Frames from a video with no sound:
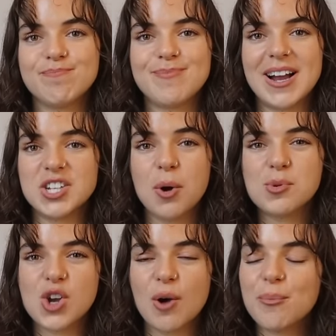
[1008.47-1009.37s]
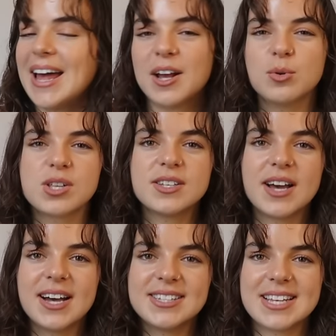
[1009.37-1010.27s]
by Topshop, and I also
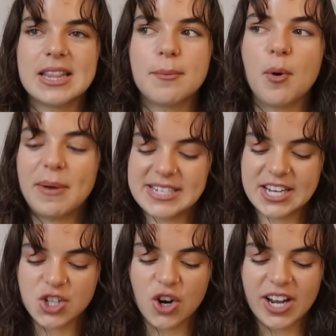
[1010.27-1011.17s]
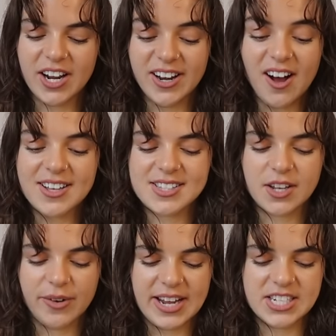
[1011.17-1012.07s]
had seen them on my TikTok and had asked the
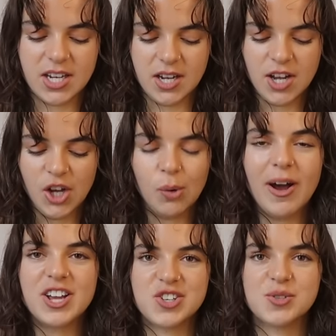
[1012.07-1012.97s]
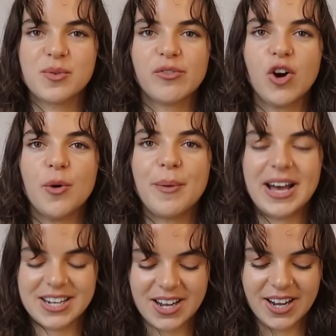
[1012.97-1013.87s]
creator where her shoes were from,
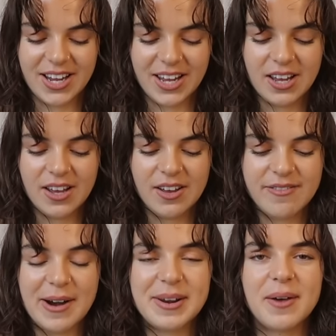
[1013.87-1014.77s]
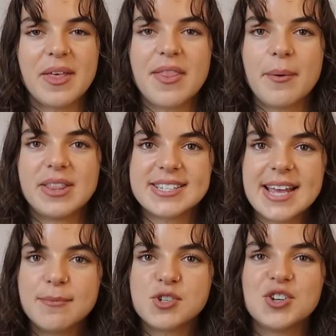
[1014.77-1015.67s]
and I found out that they were the
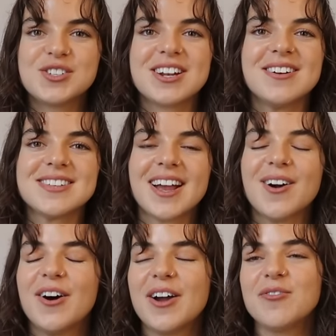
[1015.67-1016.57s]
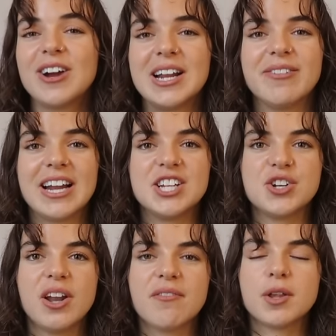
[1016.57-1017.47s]
same shoes, and I was like, oh, I really do
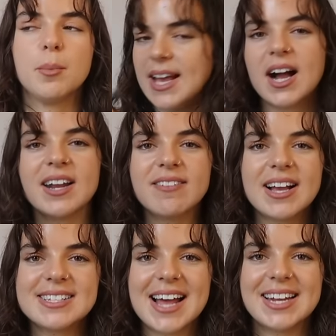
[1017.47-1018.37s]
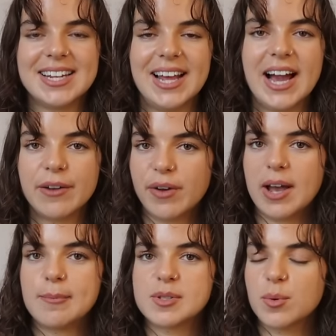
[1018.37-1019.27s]
love them. They're kind of like Sandy Liang
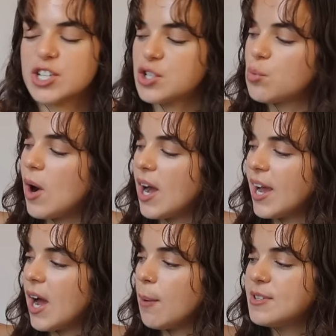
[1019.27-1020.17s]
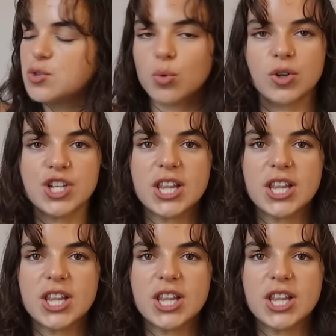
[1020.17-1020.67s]
vibes, which is why I was drawn to